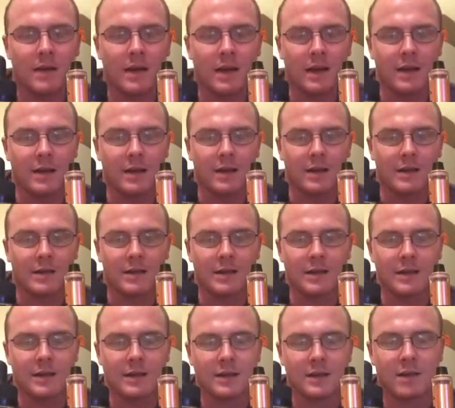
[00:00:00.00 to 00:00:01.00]
And like I
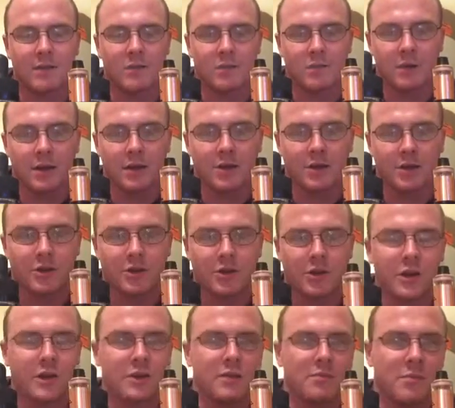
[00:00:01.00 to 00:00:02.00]
said, it is over Buncha
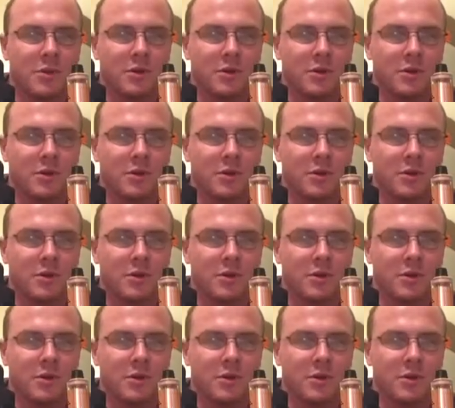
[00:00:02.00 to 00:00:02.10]
Crunch.